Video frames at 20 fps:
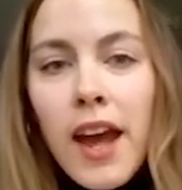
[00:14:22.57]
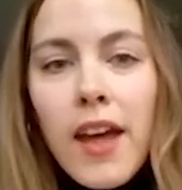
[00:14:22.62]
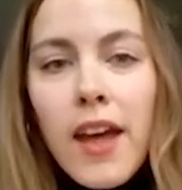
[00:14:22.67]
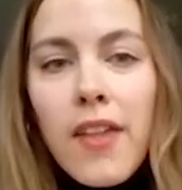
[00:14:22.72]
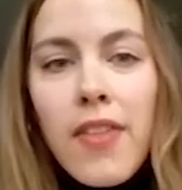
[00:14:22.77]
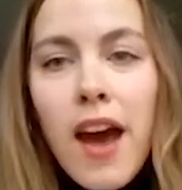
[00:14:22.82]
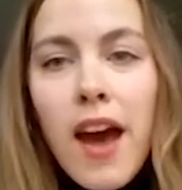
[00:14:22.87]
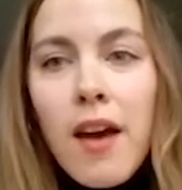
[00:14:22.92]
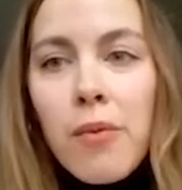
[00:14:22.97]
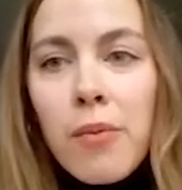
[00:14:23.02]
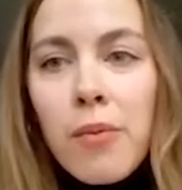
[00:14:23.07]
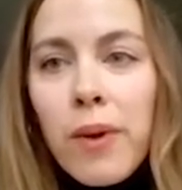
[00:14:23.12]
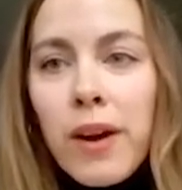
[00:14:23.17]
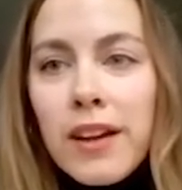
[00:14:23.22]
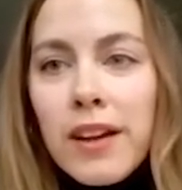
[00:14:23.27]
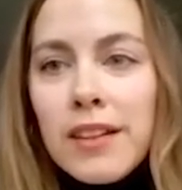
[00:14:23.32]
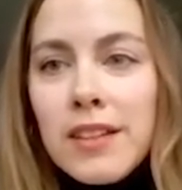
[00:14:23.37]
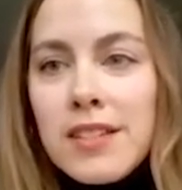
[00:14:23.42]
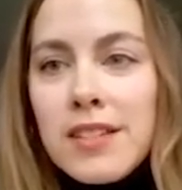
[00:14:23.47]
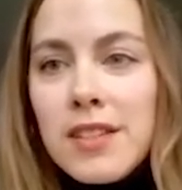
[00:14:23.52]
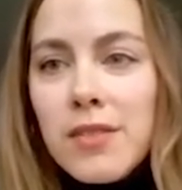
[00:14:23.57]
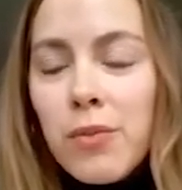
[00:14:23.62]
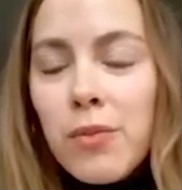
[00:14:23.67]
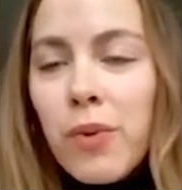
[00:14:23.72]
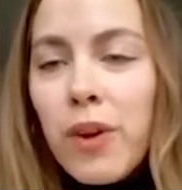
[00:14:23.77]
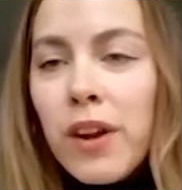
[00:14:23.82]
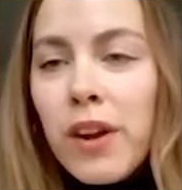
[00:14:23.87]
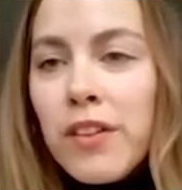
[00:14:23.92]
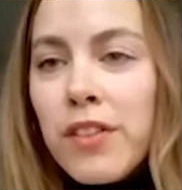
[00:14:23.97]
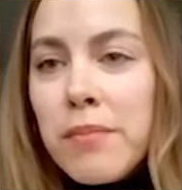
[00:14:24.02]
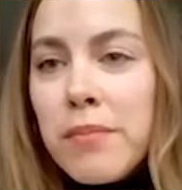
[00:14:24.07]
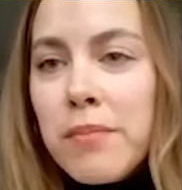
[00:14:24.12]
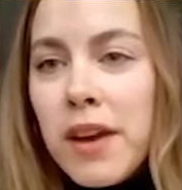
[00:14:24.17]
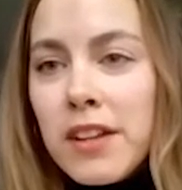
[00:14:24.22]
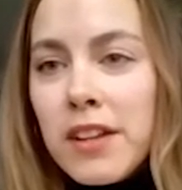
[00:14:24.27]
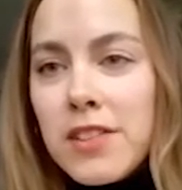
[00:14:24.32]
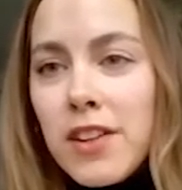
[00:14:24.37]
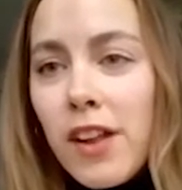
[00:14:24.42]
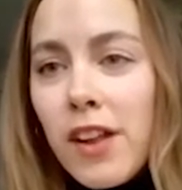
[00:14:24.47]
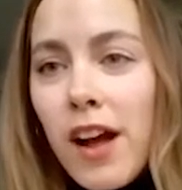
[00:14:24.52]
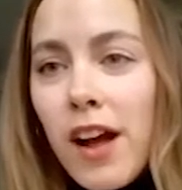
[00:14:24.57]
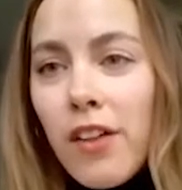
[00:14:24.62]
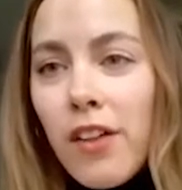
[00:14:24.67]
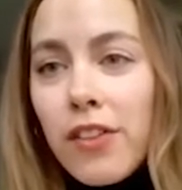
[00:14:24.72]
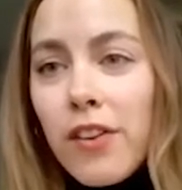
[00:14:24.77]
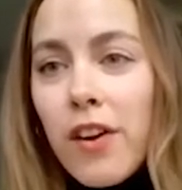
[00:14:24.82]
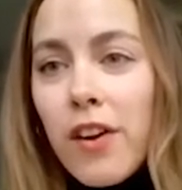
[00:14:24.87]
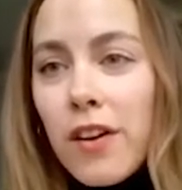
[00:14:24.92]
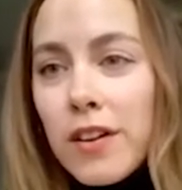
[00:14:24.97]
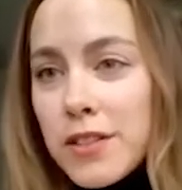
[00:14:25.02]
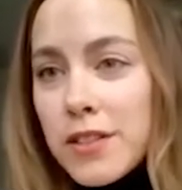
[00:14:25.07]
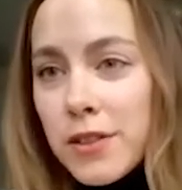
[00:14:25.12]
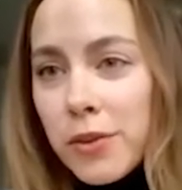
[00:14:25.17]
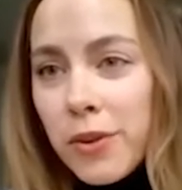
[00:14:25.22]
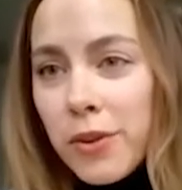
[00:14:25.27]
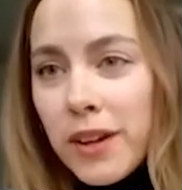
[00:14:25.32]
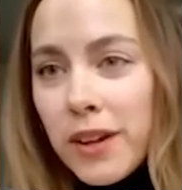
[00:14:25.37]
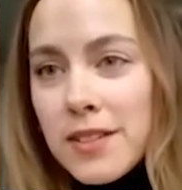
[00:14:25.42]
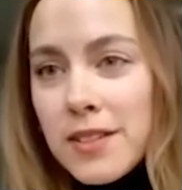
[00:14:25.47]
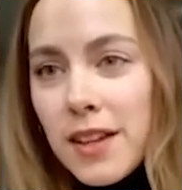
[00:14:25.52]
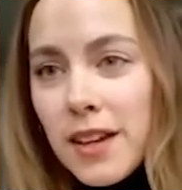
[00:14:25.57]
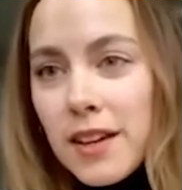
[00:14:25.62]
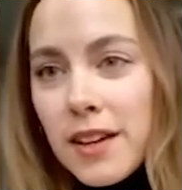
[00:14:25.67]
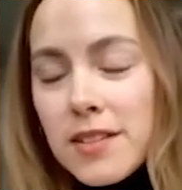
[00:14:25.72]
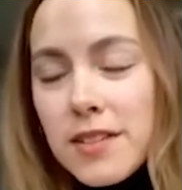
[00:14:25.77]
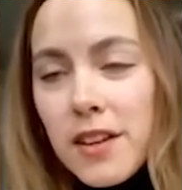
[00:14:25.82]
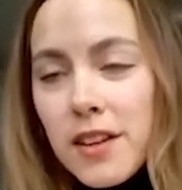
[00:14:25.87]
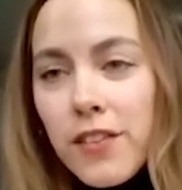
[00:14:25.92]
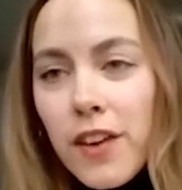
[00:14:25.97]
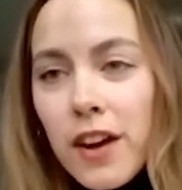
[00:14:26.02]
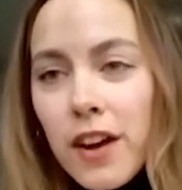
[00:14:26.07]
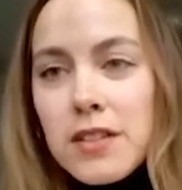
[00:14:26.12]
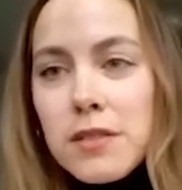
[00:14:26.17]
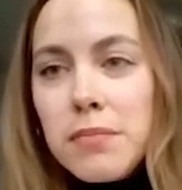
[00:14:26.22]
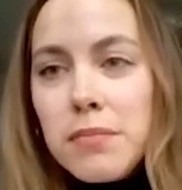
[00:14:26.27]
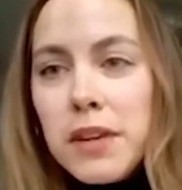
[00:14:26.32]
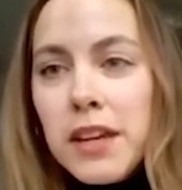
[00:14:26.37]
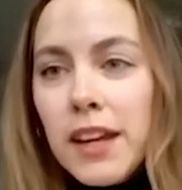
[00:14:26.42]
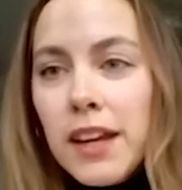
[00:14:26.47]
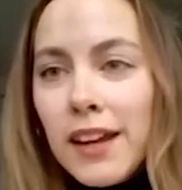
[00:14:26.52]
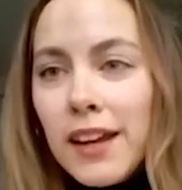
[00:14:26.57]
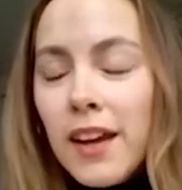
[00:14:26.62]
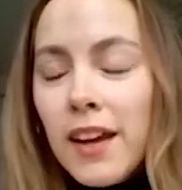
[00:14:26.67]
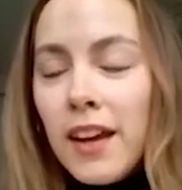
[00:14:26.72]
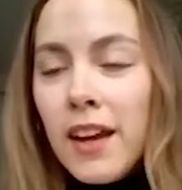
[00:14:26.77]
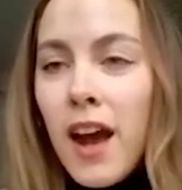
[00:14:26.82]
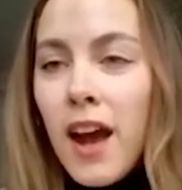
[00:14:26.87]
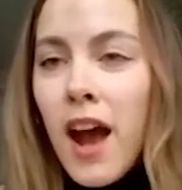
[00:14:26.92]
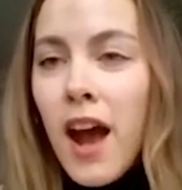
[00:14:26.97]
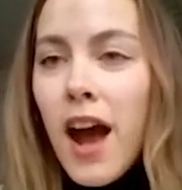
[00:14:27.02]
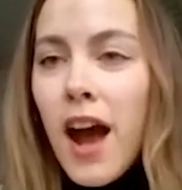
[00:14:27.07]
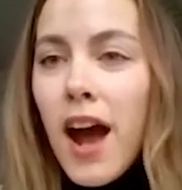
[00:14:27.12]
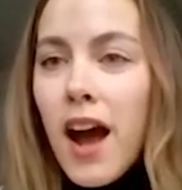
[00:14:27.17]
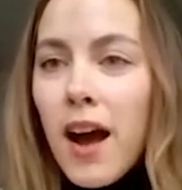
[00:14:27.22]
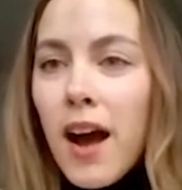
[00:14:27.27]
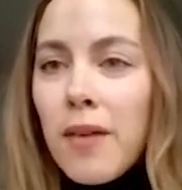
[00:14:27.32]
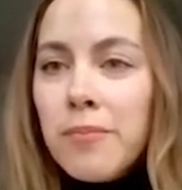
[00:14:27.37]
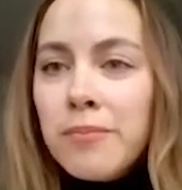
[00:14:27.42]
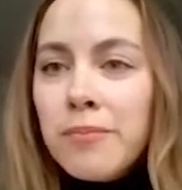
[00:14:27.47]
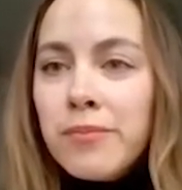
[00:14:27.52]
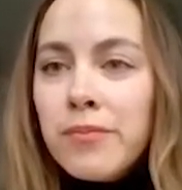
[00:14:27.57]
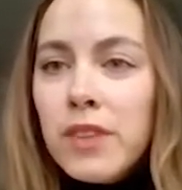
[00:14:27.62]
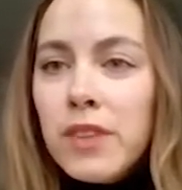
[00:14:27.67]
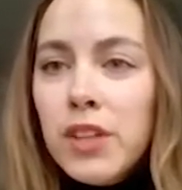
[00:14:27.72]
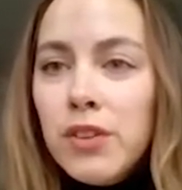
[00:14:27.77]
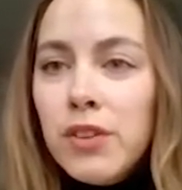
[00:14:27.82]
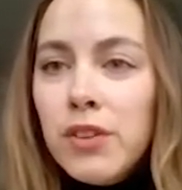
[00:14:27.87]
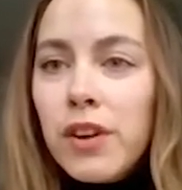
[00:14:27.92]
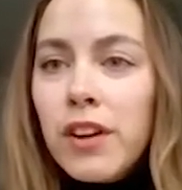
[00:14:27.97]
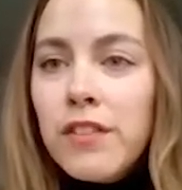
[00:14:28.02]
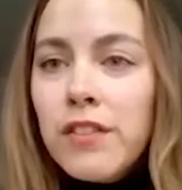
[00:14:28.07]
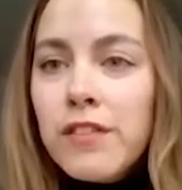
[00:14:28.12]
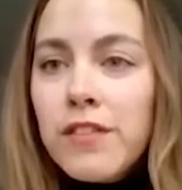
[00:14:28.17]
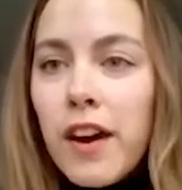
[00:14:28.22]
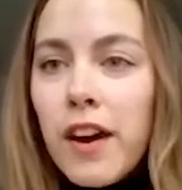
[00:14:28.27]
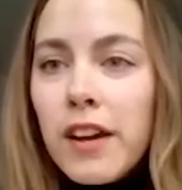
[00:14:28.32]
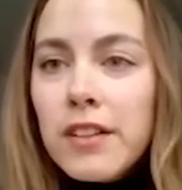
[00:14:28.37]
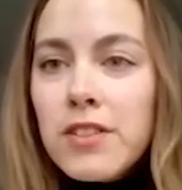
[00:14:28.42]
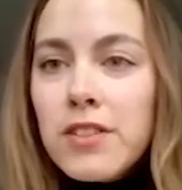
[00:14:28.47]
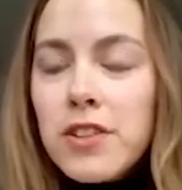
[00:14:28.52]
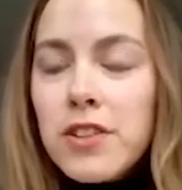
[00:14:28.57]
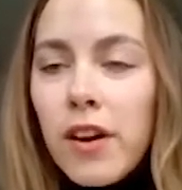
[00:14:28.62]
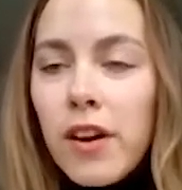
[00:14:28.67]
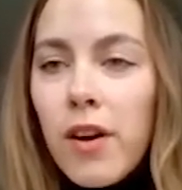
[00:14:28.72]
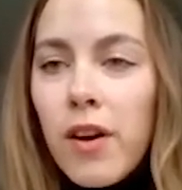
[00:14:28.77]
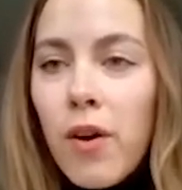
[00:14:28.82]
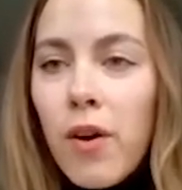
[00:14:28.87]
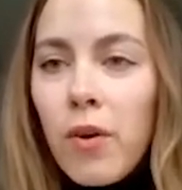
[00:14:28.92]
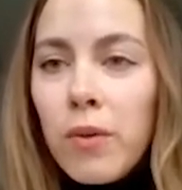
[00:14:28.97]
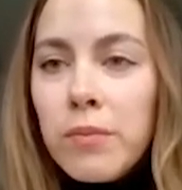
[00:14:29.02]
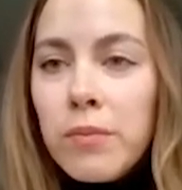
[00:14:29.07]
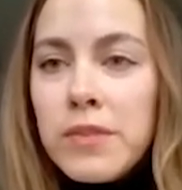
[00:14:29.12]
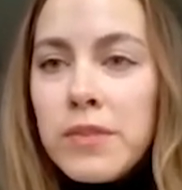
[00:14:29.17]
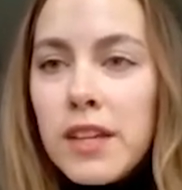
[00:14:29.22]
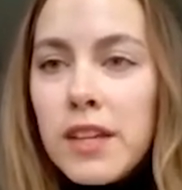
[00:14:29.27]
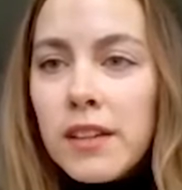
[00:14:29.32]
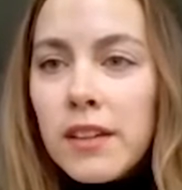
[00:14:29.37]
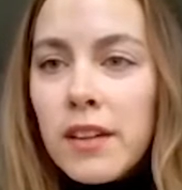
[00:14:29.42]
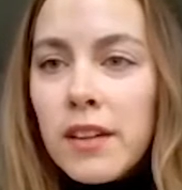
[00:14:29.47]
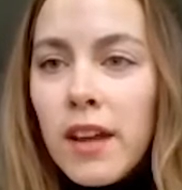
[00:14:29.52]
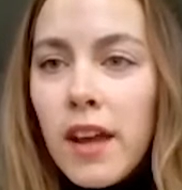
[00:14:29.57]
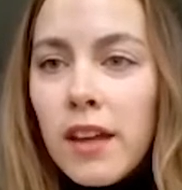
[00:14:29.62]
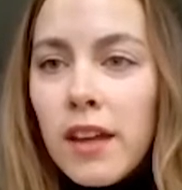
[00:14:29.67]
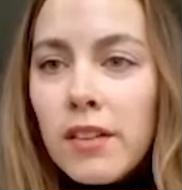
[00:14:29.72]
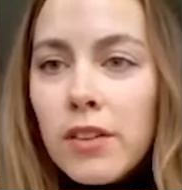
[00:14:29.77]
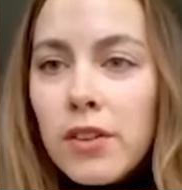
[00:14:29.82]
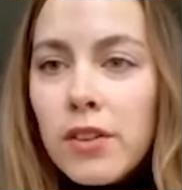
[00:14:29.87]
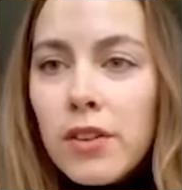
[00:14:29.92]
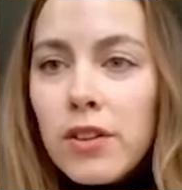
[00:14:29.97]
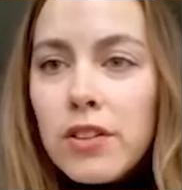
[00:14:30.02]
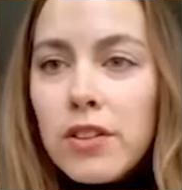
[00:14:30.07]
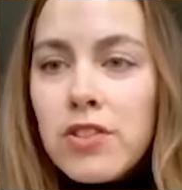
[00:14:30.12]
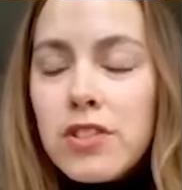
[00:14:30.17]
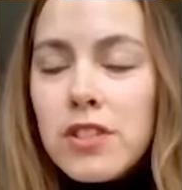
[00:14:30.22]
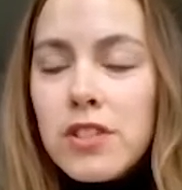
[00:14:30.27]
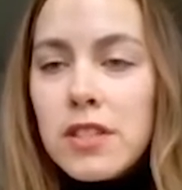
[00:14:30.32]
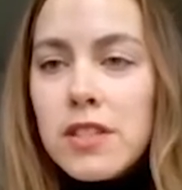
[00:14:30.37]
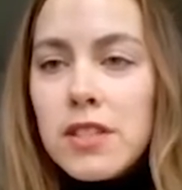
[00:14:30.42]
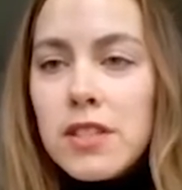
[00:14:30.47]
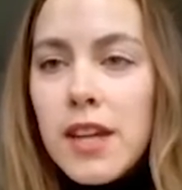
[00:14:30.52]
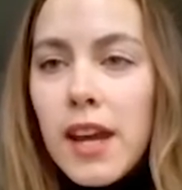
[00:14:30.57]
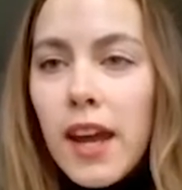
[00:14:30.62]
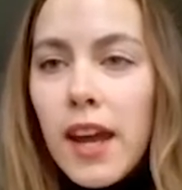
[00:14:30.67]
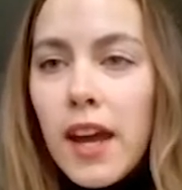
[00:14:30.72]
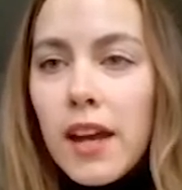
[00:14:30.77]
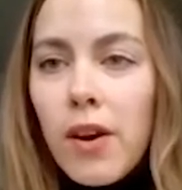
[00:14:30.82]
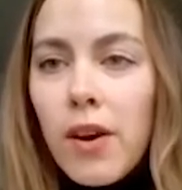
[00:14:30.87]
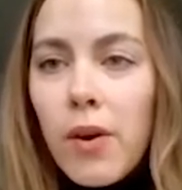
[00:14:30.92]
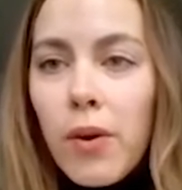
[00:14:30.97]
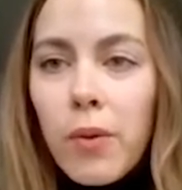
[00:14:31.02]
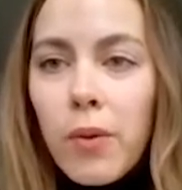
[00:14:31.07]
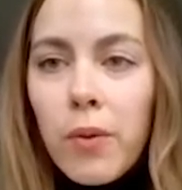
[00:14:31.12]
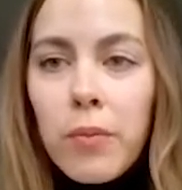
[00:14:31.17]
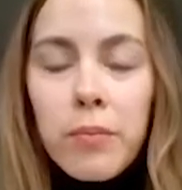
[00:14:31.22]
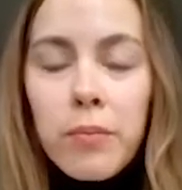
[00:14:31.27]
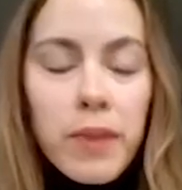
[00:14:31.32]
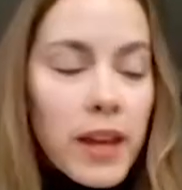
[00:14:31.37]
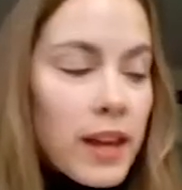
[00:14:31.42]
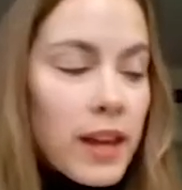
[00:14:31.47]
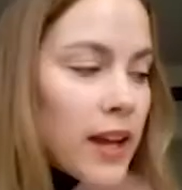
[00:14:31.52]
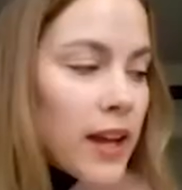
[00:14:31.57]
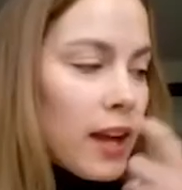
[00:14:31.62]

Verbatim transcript: And that was, what are the mental health consequences of us being confined to our homes and encouraged to stay at home?